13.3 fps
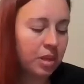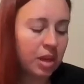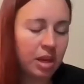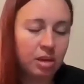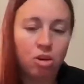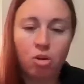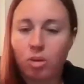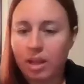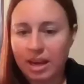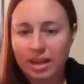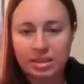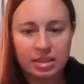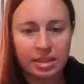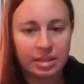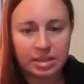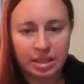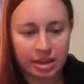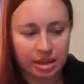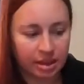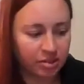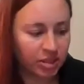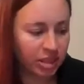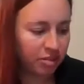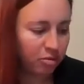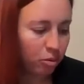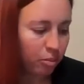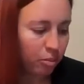like no class dates, that kind of
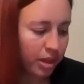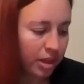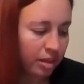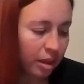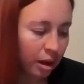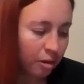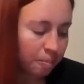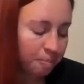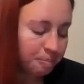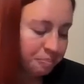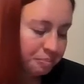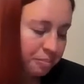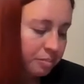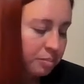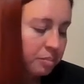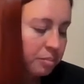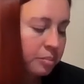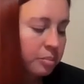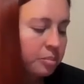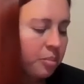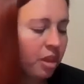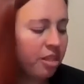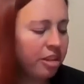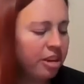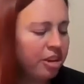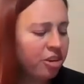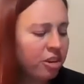stuff will be in there.
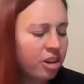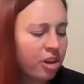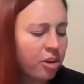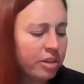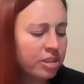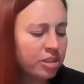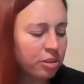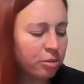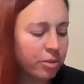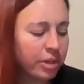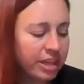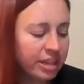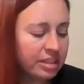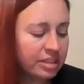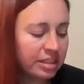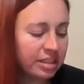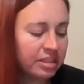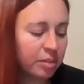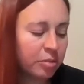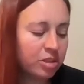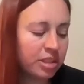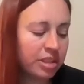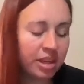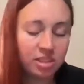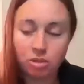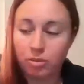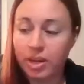Then you're going to go into the readings. Anytime you
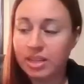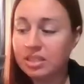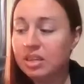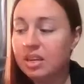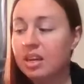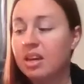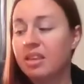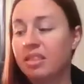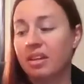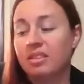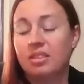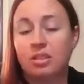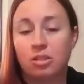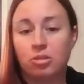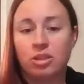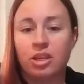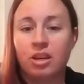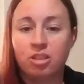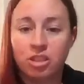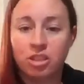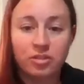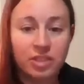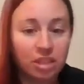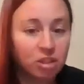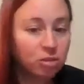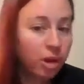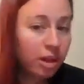see SOS, that's the Sociology of
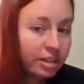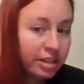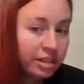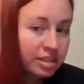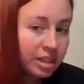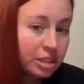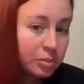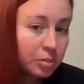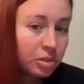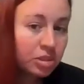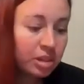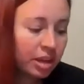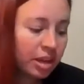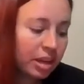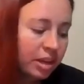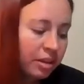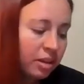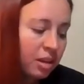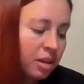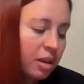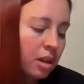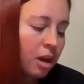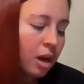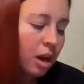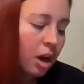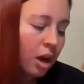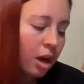Sexualities textbook again.
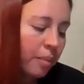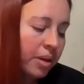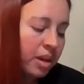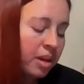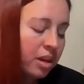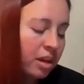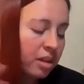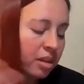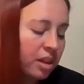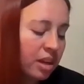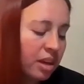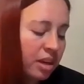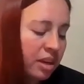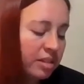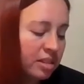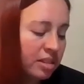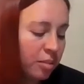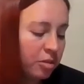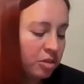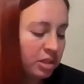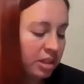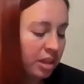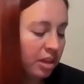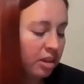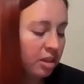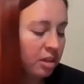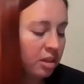And then anytime you
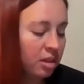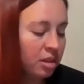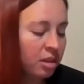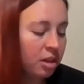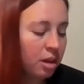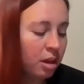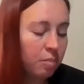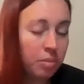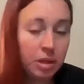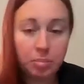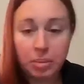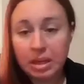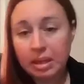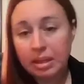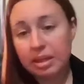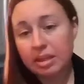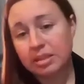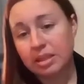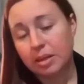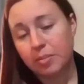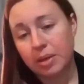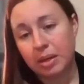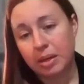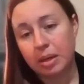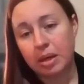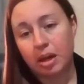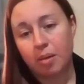see BB, that's going to
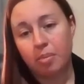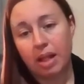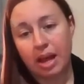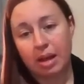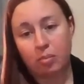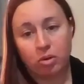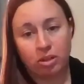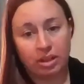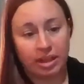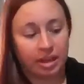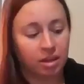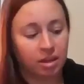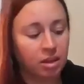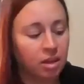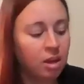be a Blackboard link.